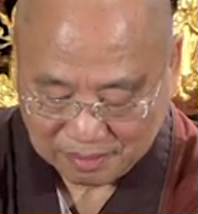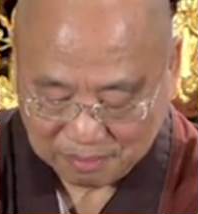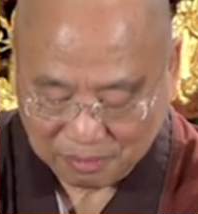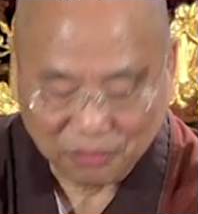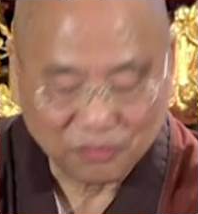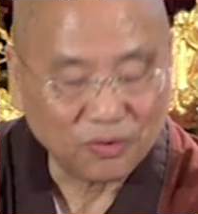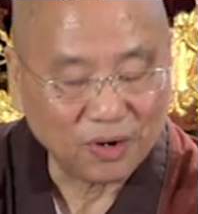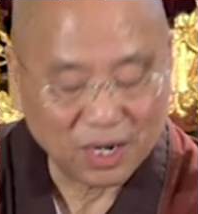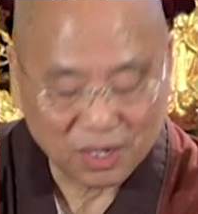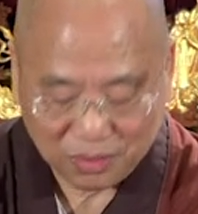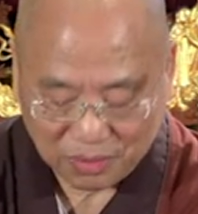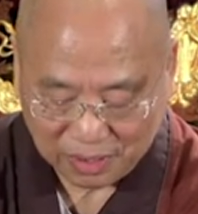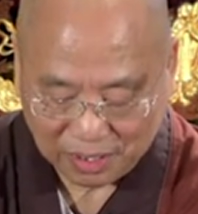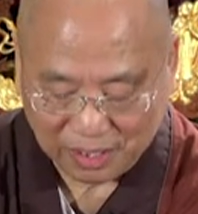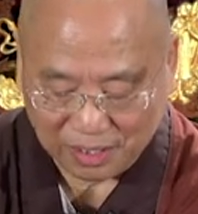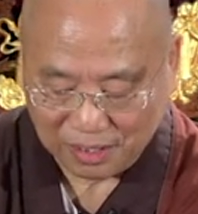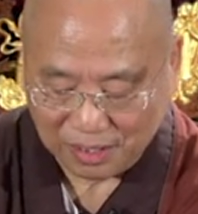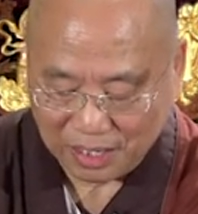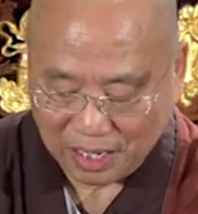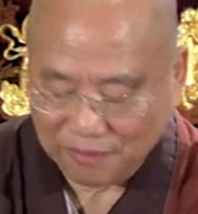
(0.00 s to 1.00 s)
But
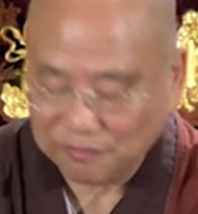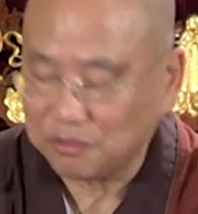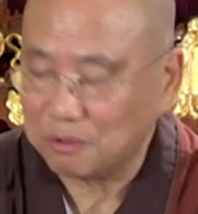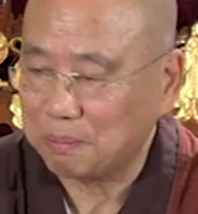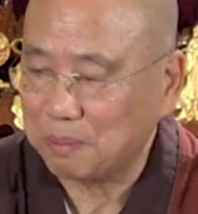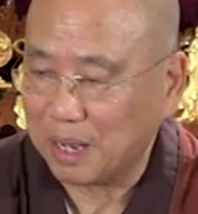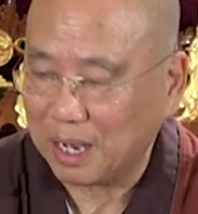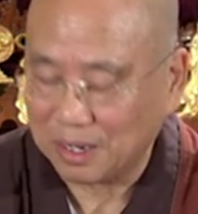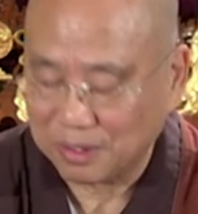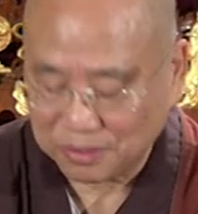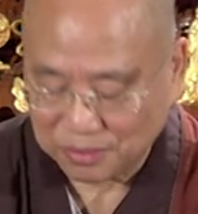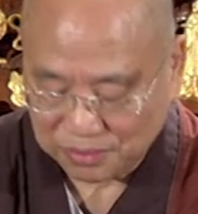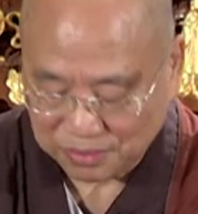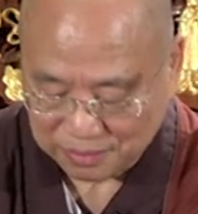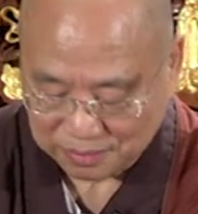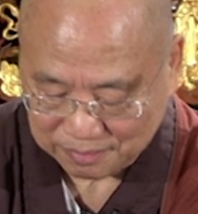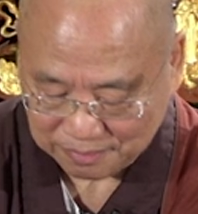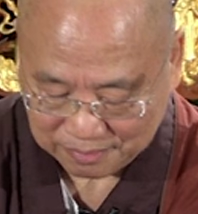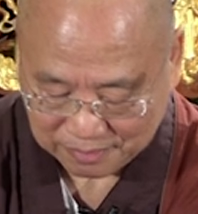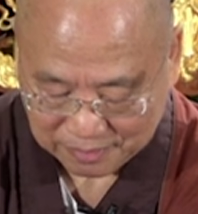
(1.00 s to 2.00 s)
finally, he left the
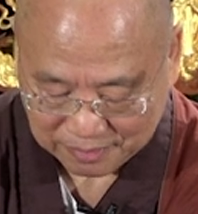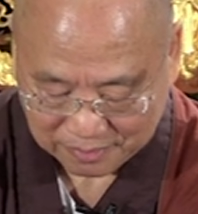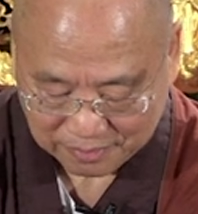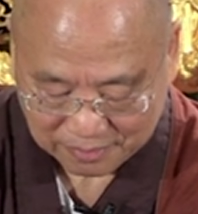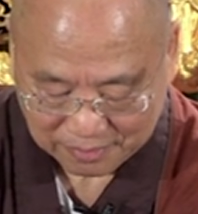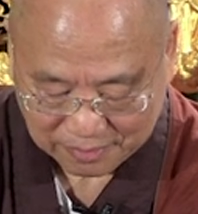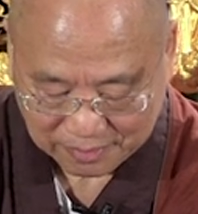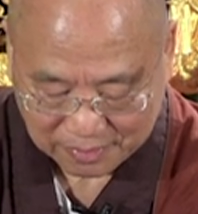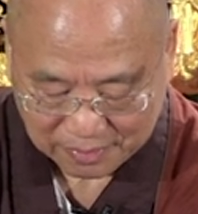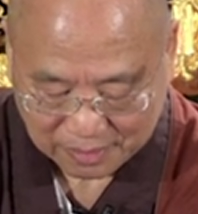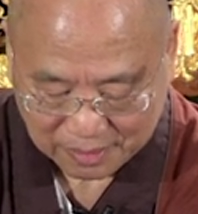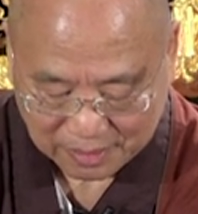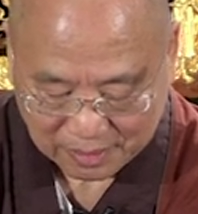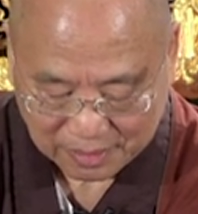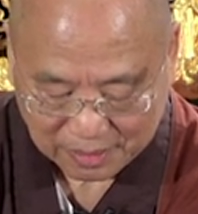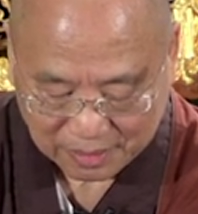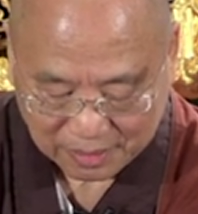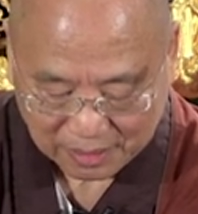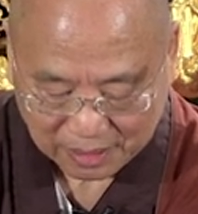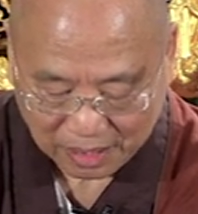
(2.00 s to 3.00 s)
palace
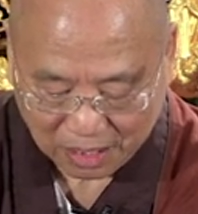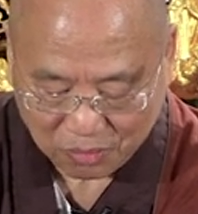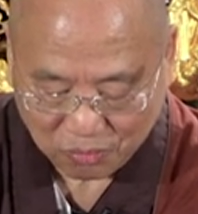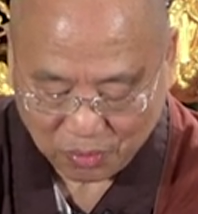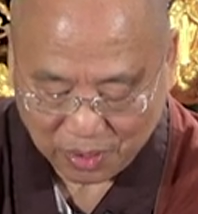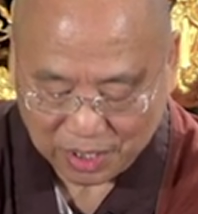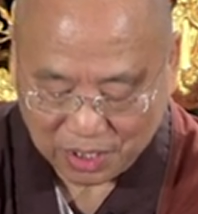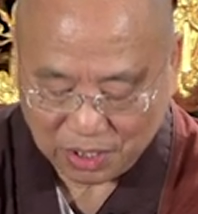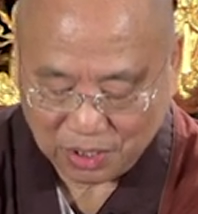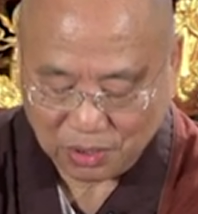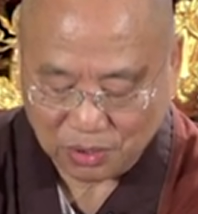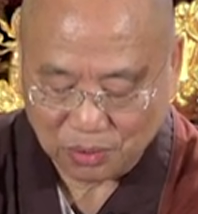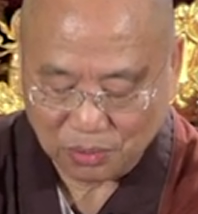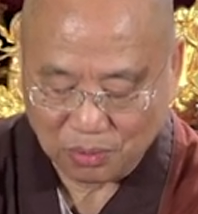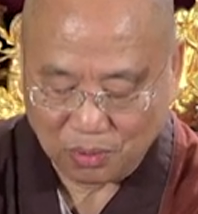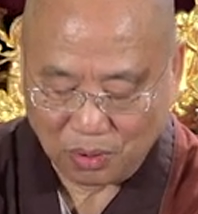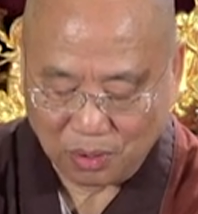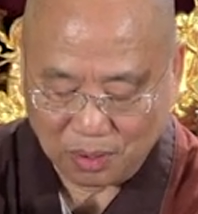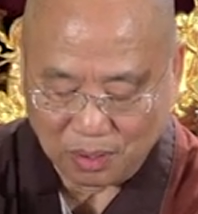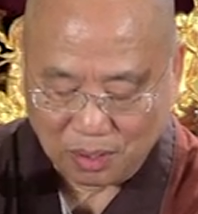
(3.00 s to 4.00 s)
and went
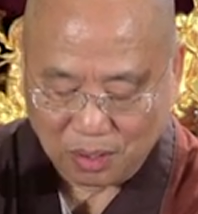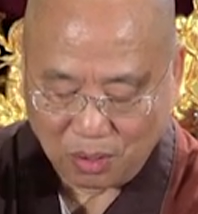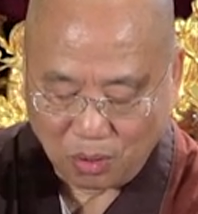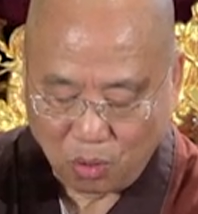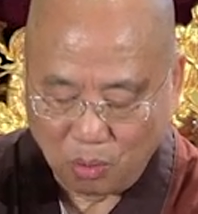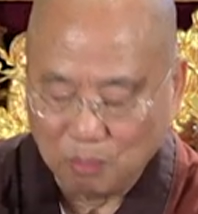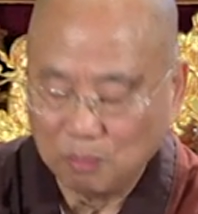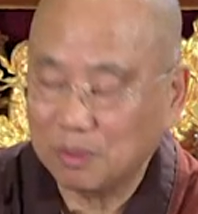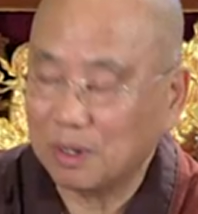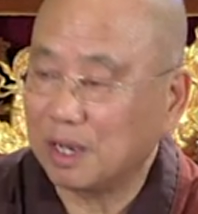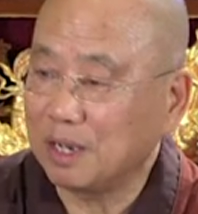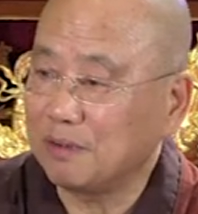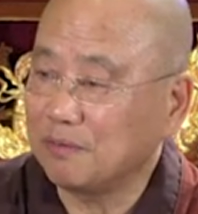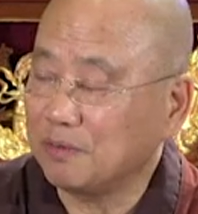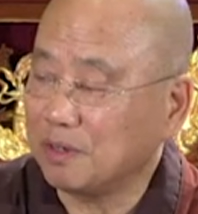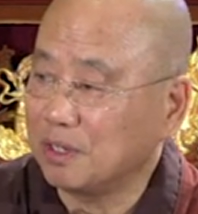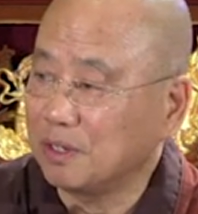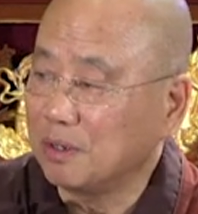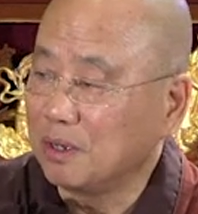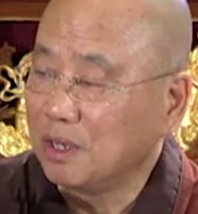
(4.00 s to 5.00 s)
into a home
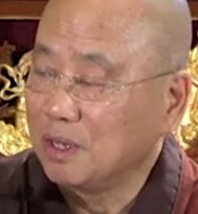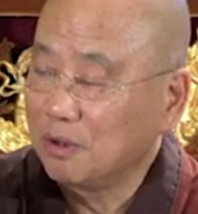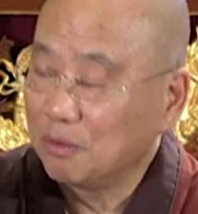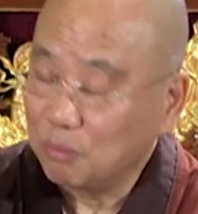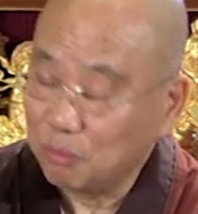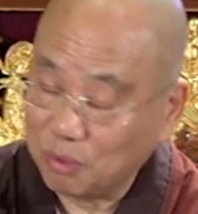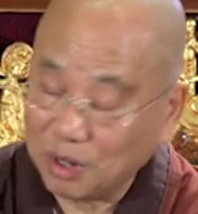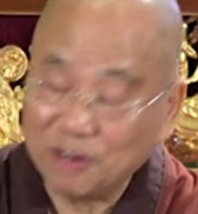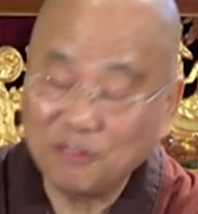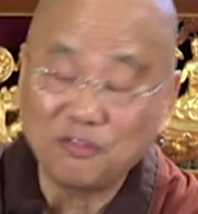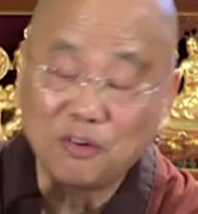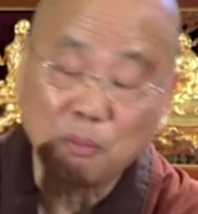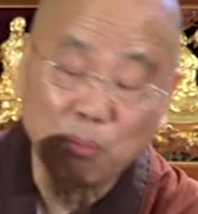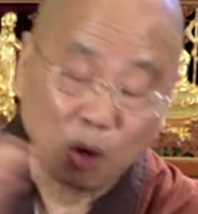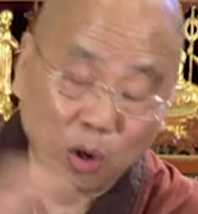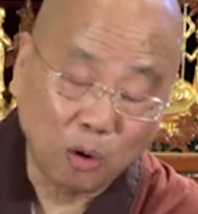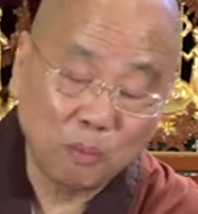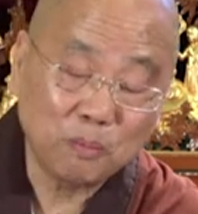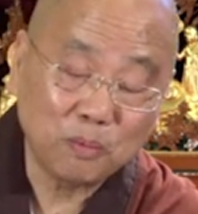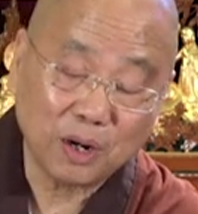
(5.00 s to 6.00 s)
life, went from
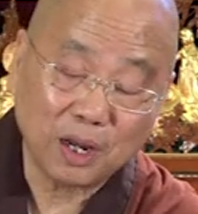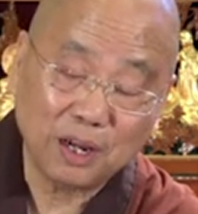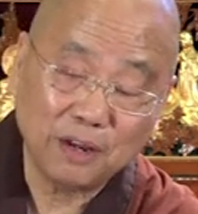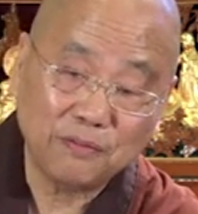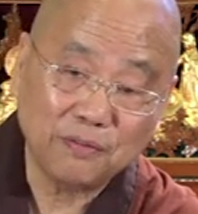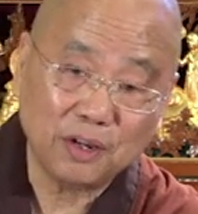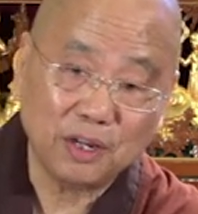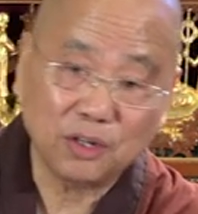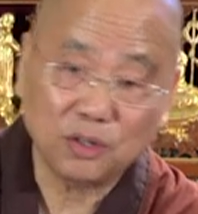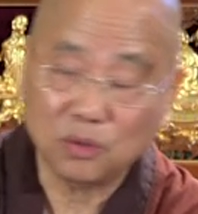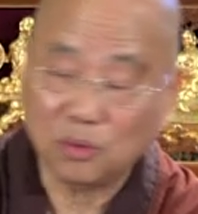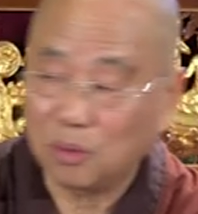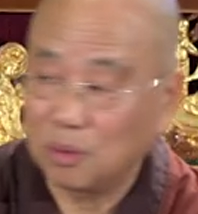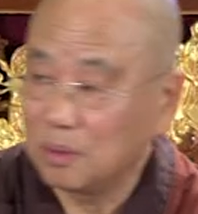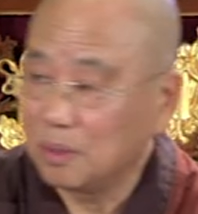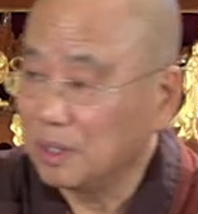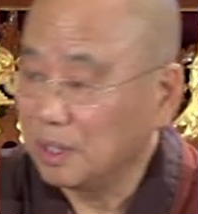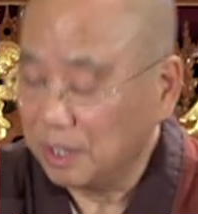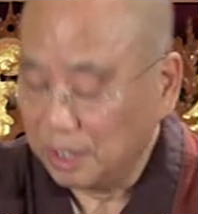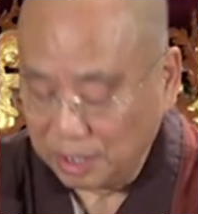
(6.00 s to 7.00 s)
home life
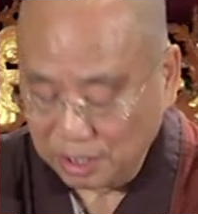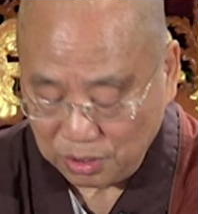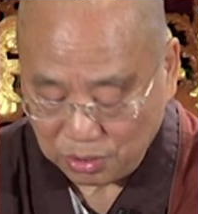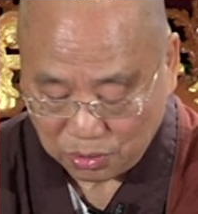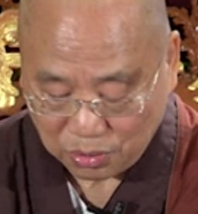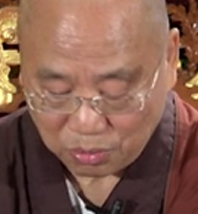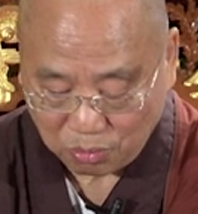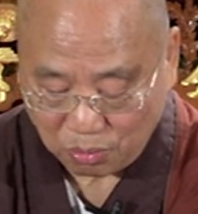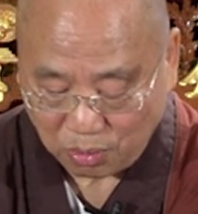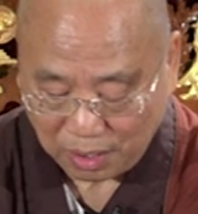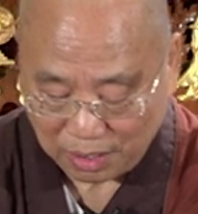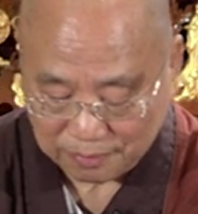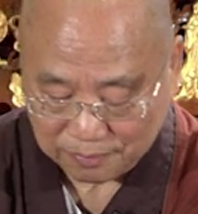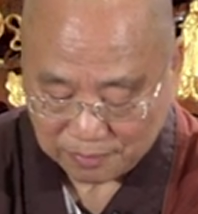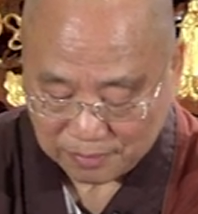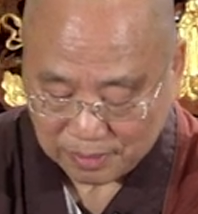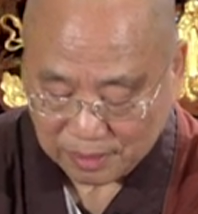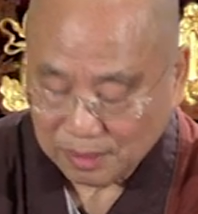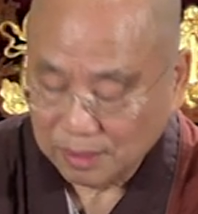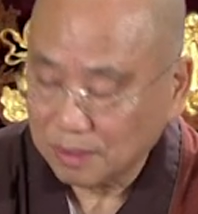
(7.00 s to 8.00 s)
into
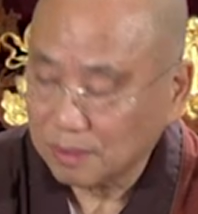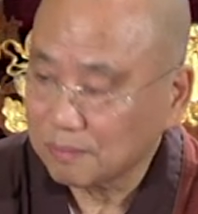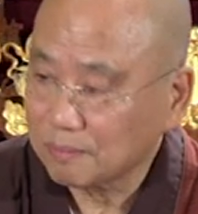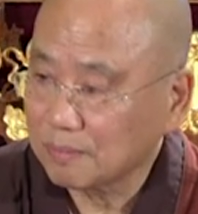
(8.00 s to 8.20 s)
what?